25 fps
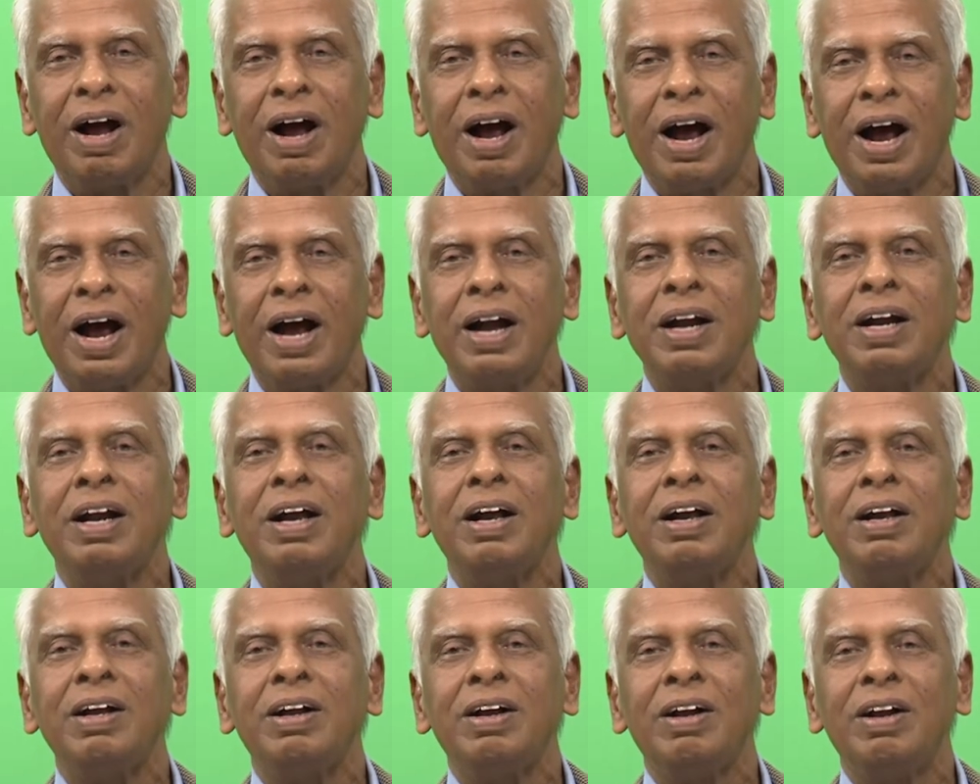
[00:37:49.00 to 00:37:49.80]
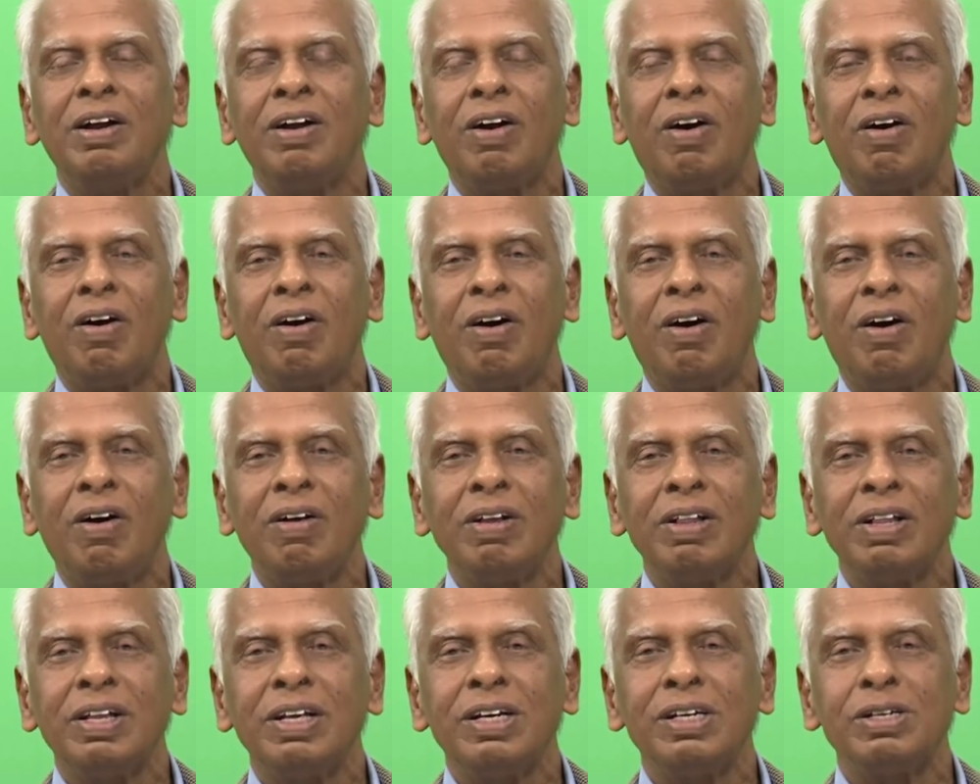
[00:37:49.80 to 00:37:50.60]
and
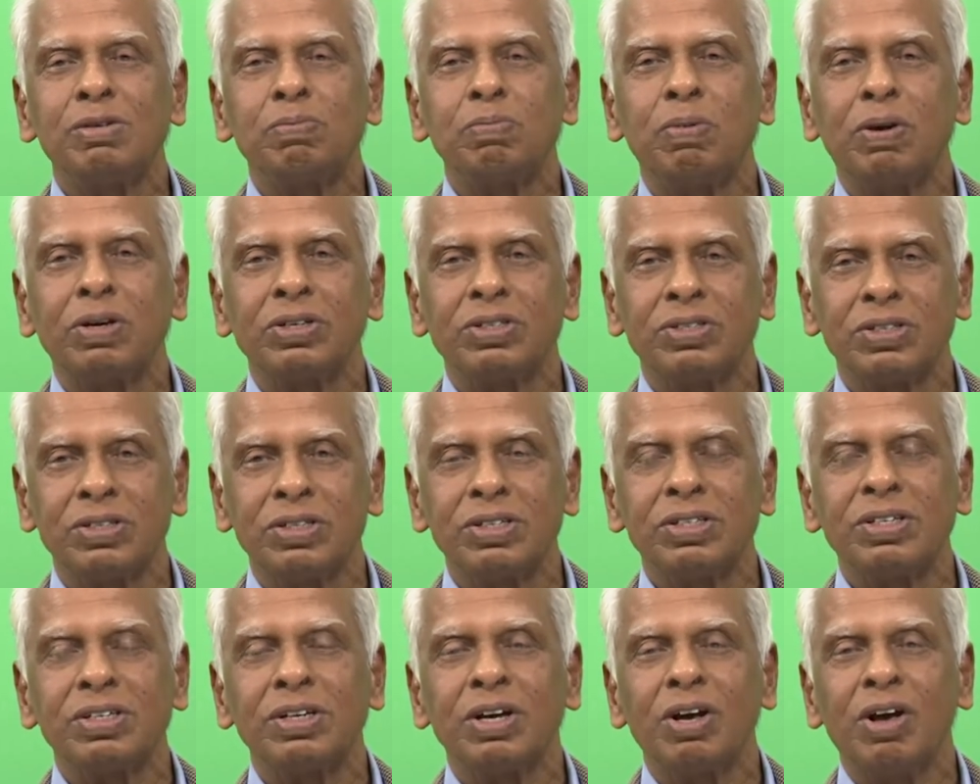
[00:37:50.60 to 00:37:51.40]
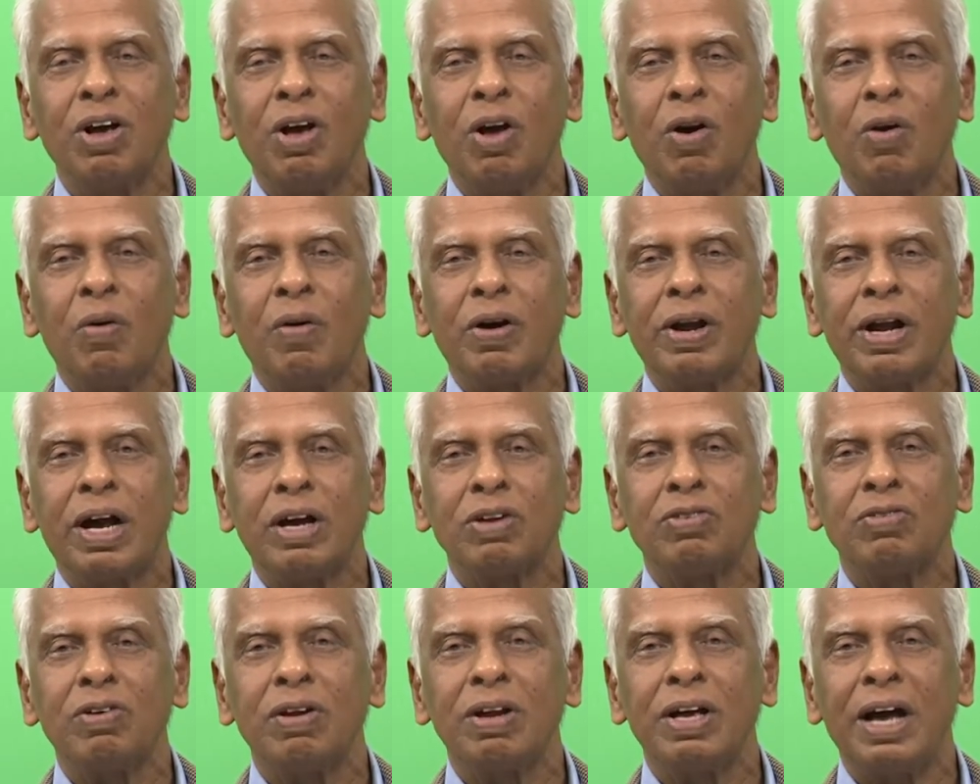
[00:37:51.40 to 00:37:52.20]
all these persons were
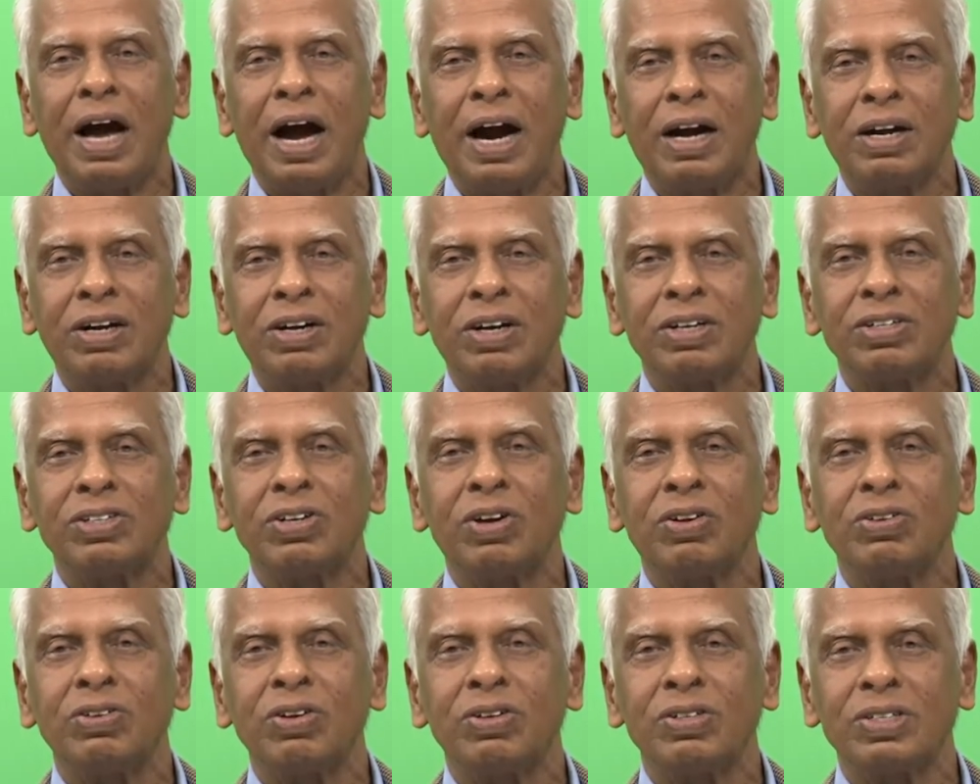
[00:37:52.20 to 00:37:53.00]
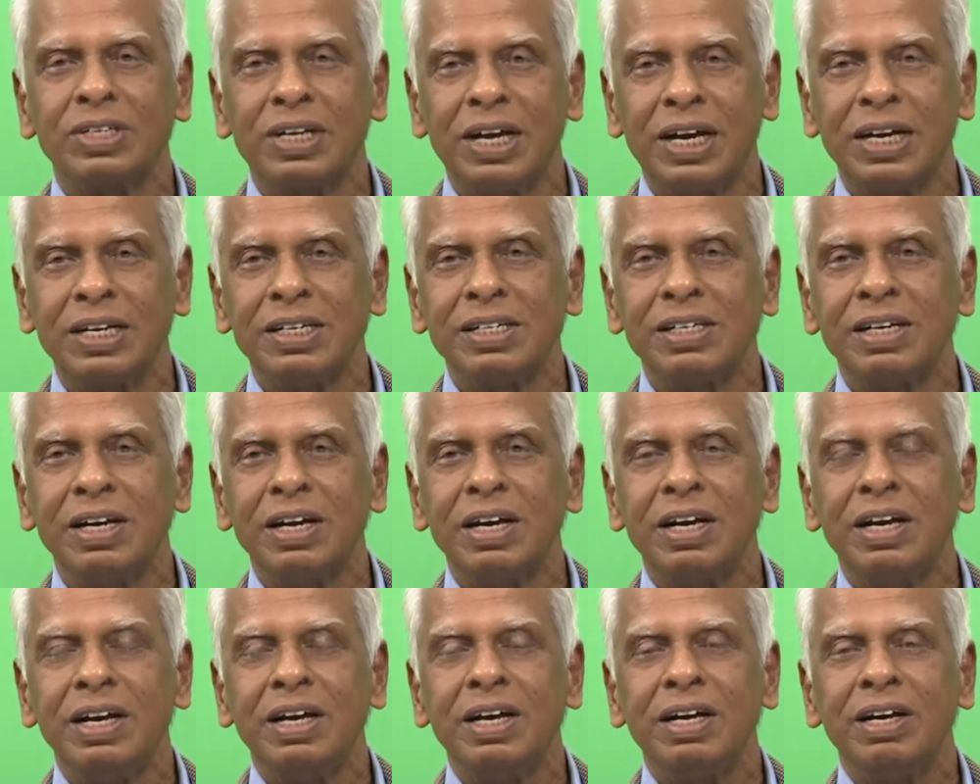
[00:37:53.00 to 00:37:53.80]
actually actors on the stage
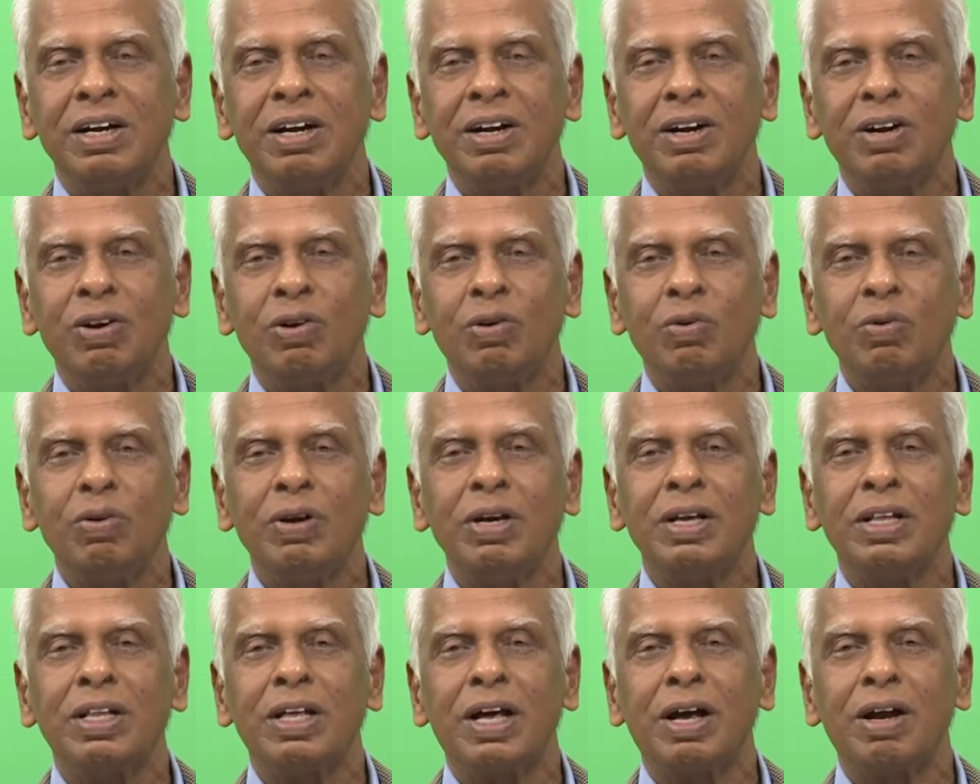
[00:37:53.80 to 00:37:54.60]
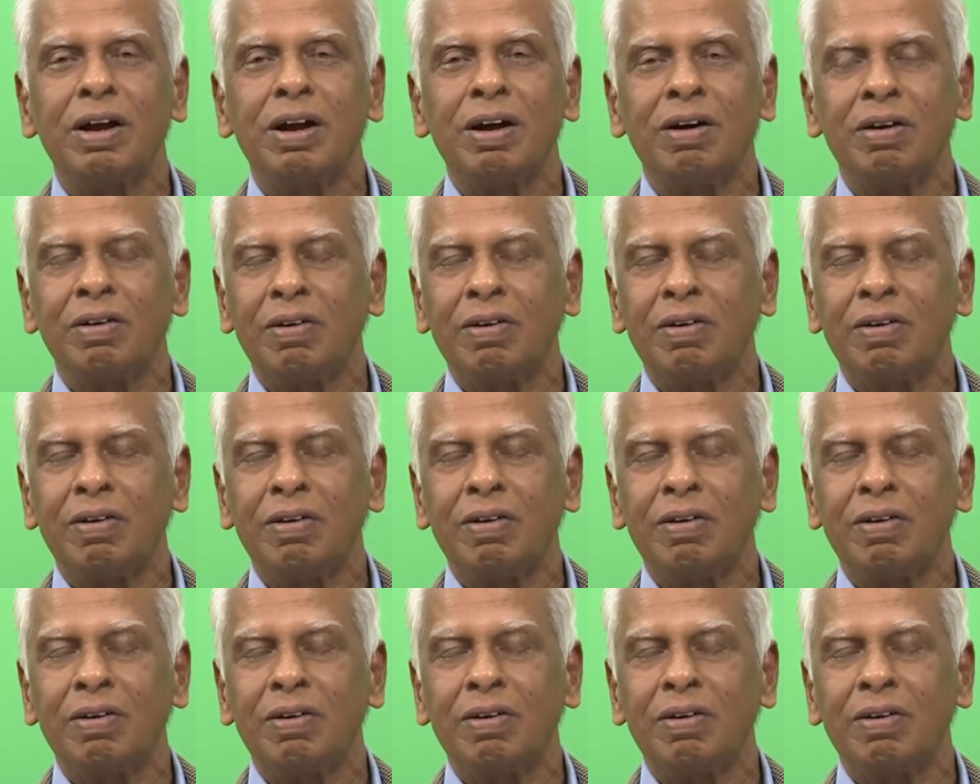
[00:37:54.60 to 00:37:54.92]
doing their